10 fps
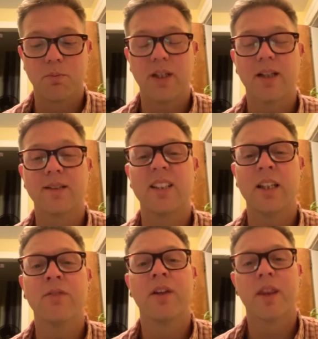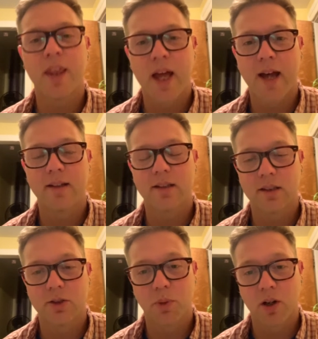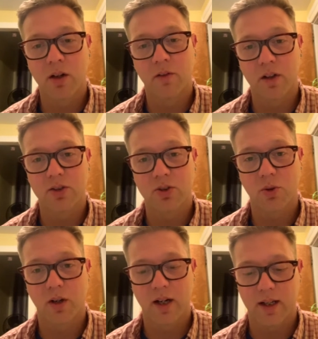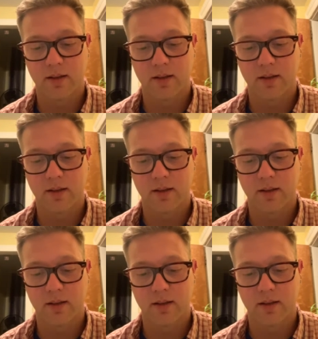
because even that is part of our story.